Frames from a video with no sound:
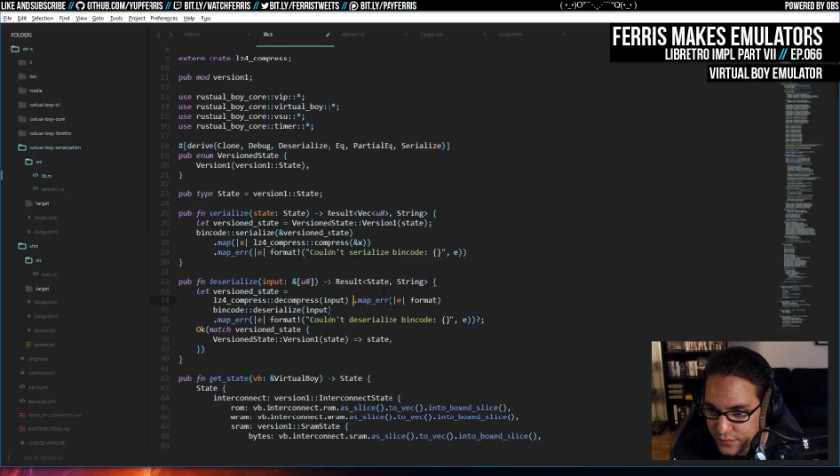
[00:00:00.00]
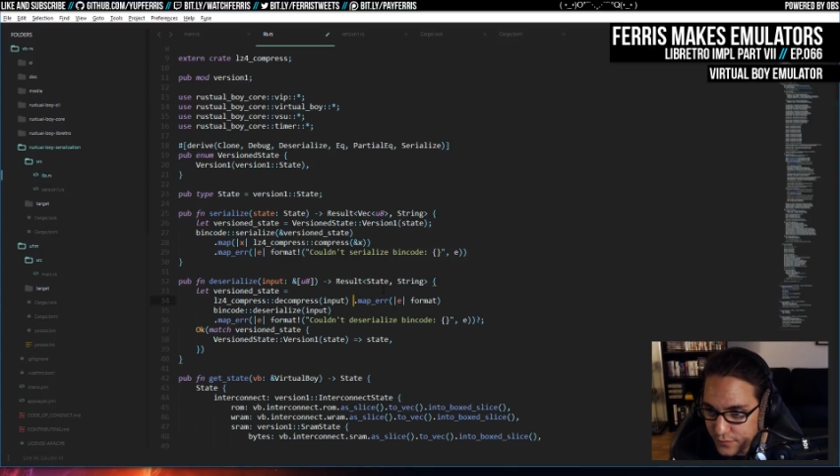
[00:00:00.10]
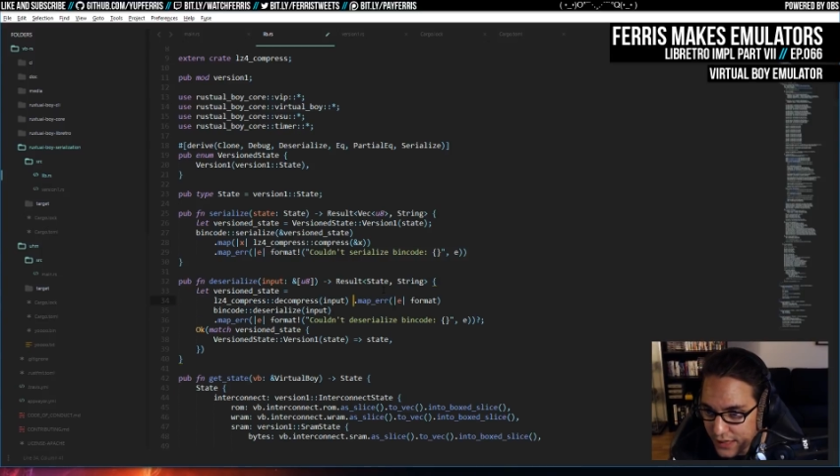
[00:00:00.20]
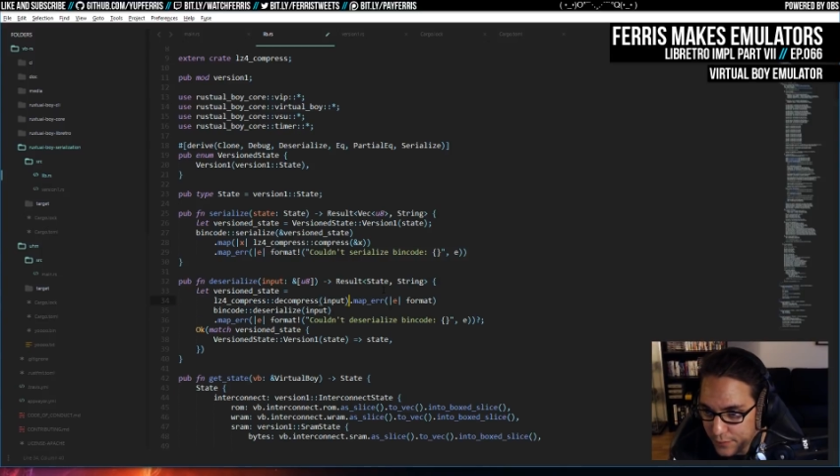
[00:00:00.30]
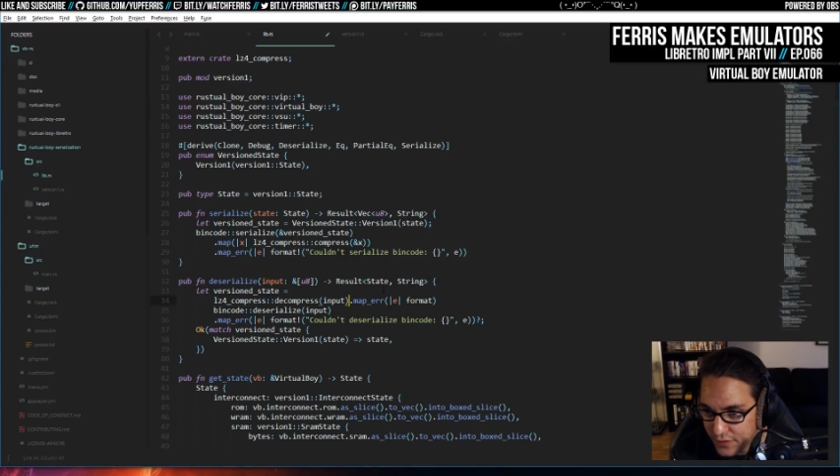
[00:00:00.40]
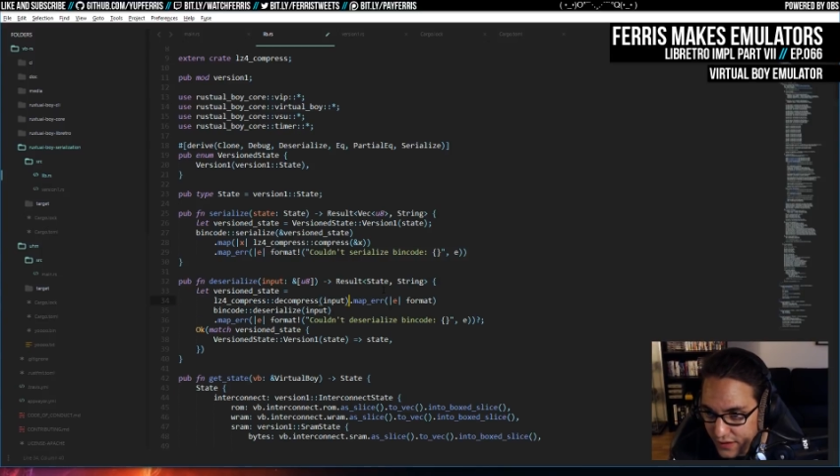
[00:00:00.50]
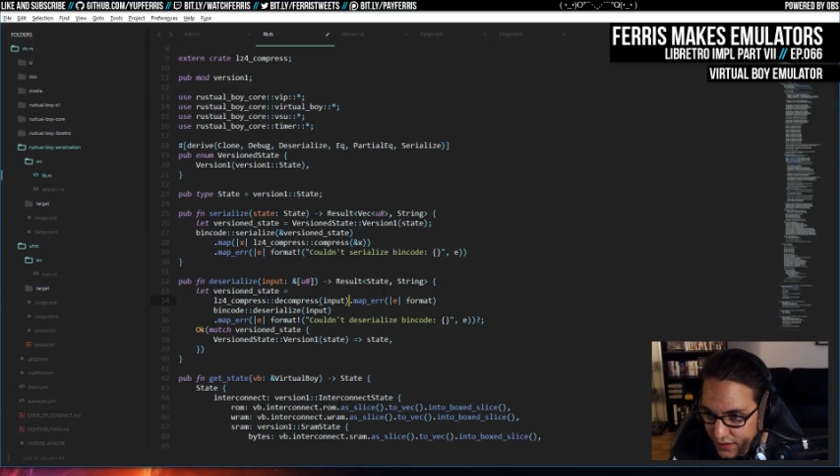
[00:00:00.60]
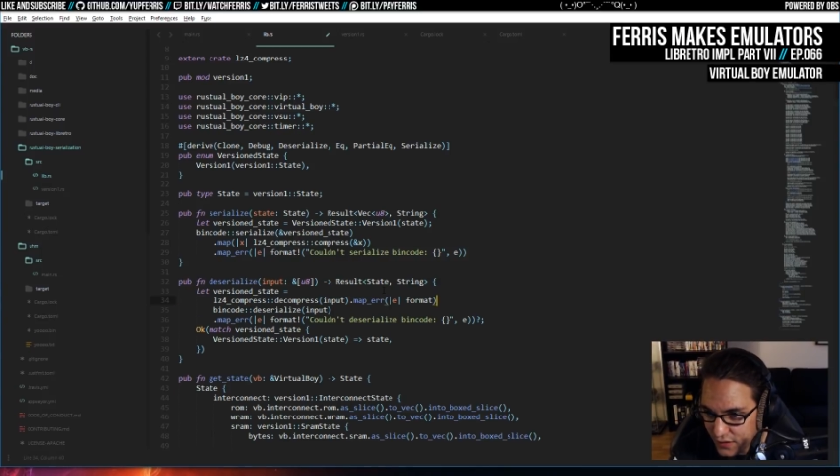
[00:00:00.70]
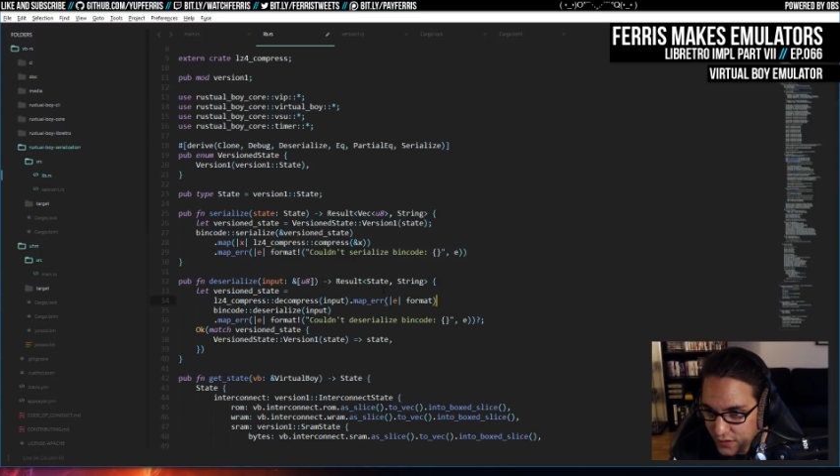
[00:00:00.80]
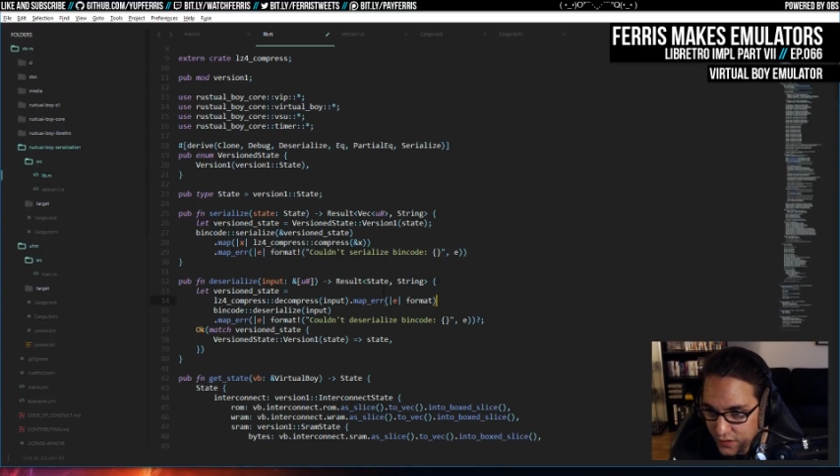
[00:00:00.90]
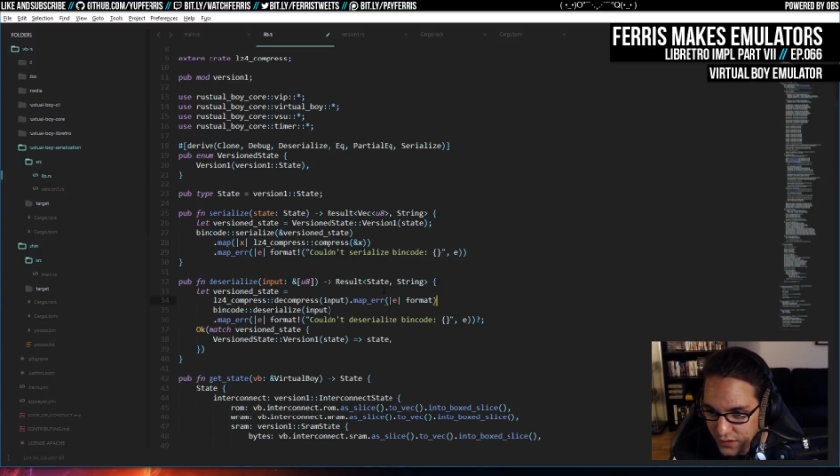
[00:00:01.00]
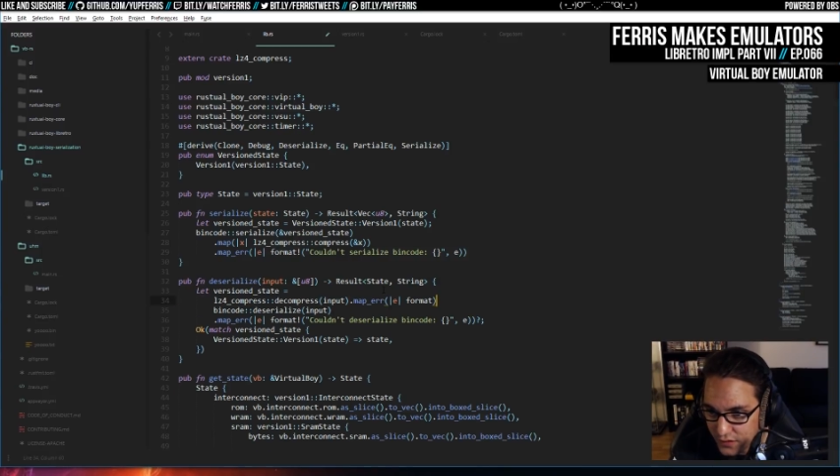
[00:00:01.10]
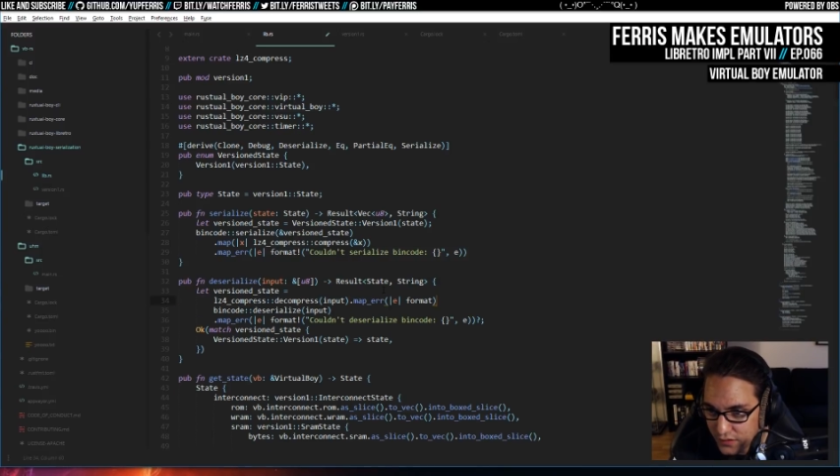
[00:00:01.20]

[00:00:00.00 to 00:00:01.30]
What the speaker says: map the error